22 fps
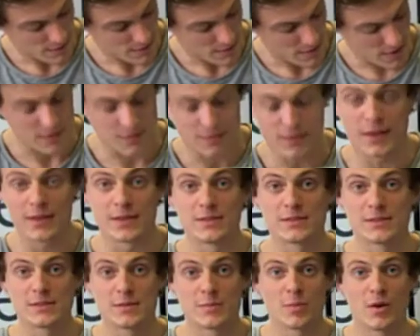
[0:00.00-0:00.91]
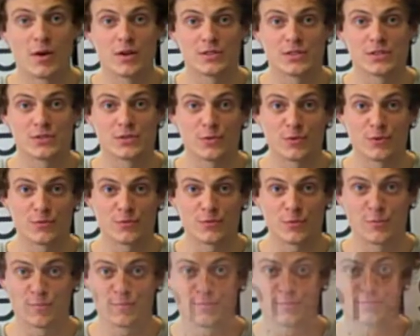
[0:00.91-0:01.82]
And that is the purchase order
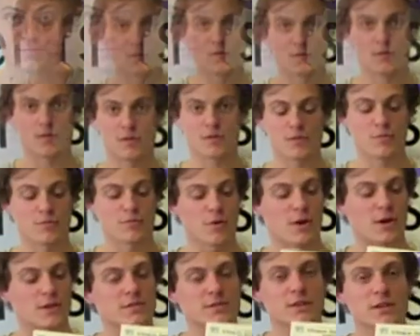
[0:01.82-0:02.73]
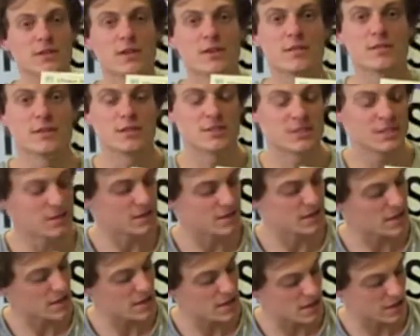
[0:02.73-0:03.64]
form. Right, this is
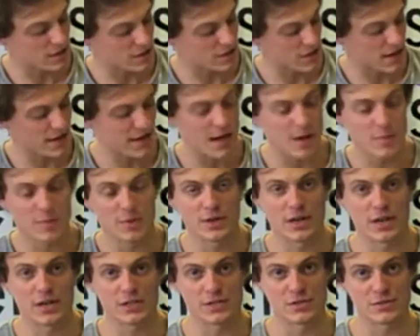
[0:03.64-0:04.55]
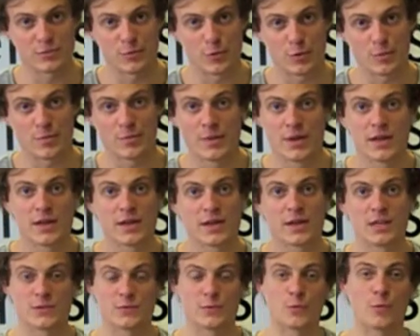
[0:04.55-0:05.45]
the cheque application form.
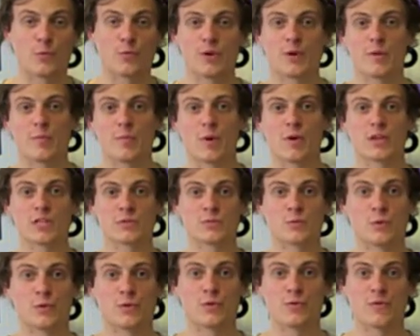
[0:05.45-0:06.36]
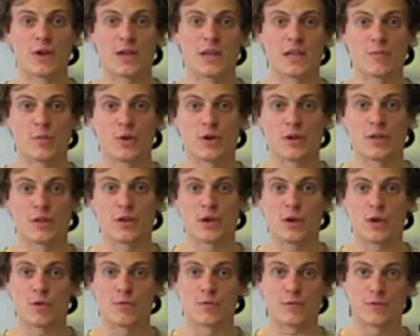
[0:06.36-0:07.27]
It's for reimbursement of any money
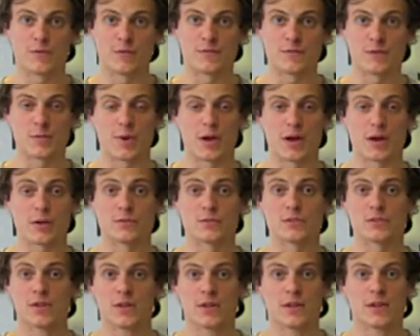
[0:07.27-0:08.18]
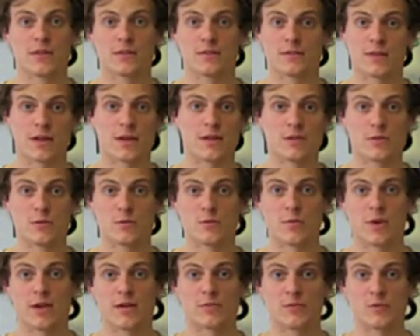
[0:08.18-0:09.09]
over £50 that you
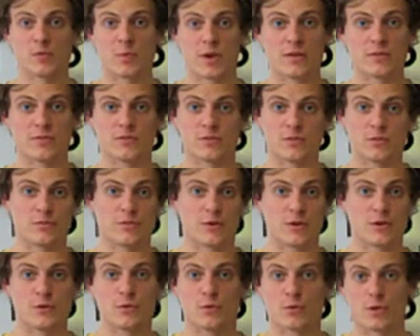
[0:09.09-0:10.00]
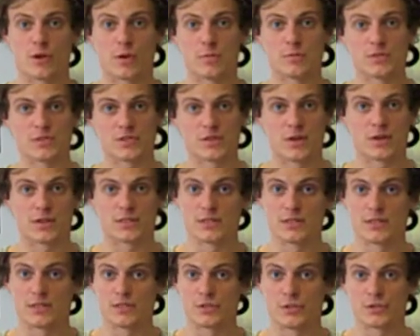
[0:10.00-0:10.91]
may have spent to fund your club,
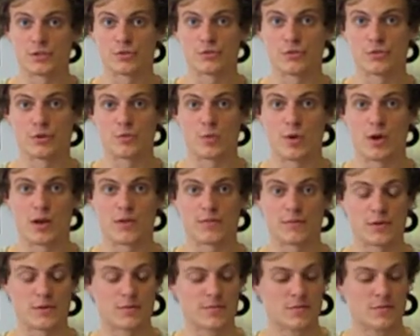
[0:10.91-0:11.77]
society, student group, what have you.